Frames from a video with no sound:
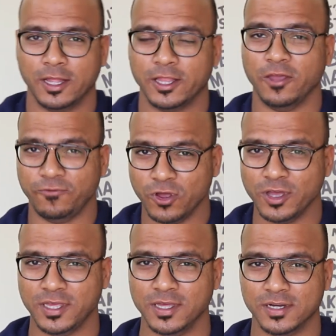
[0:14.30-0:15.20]
Now if you're
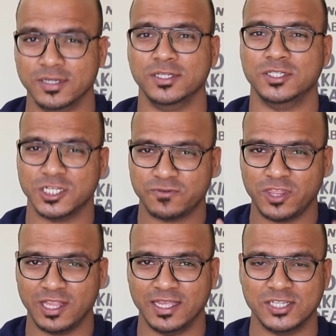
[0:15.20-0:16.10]
here just for
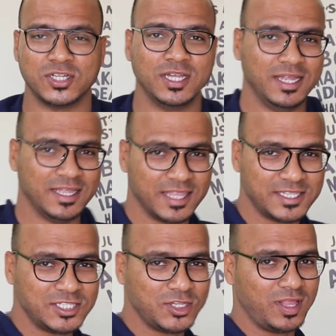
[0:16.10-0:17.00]
the list, this
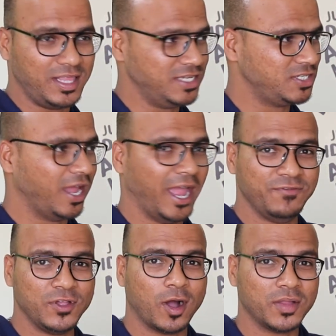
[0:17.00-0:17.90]
is your list and
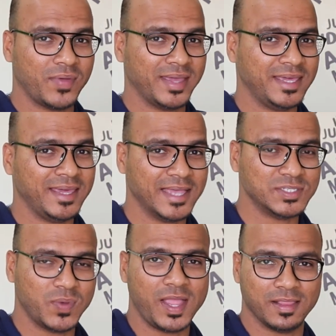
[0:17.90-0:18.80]
we got ranking
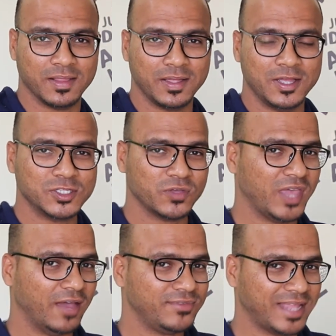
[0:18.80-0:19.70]
as well. So we
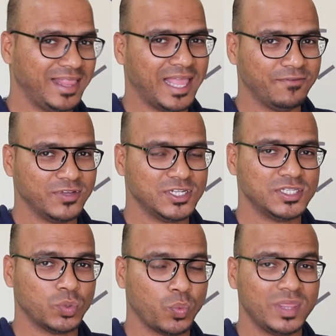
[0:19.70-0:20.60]
have 10
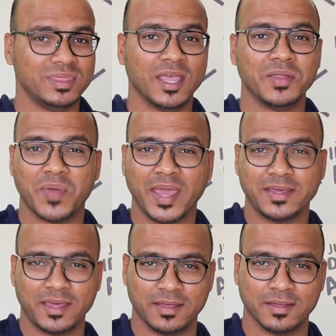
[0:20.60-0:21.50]
languages with their
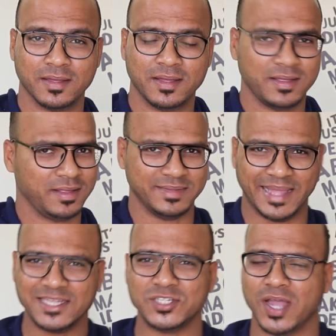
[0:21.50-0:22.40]
ranking.
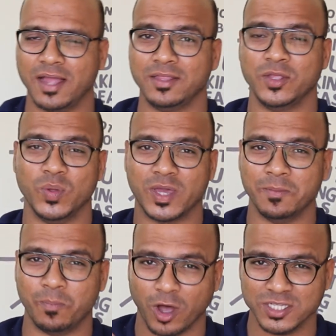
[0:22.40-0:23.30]
That's done, you
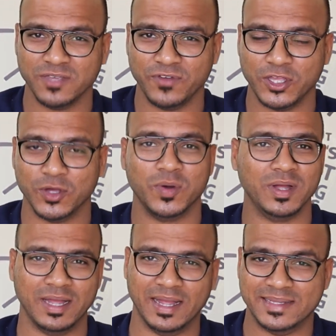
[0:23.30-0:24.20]
can pause the
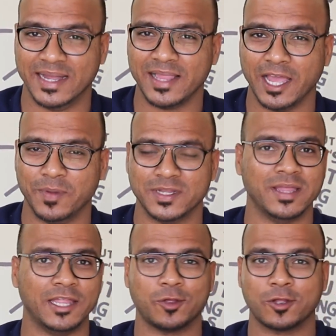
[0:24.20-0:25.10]
video, hit that like button
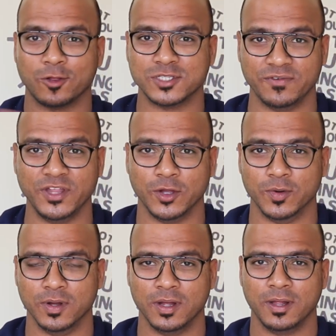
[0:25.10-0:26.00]
and you can close the
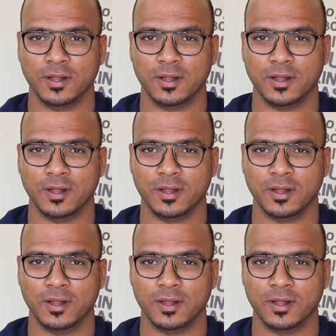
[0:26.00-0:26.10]
window.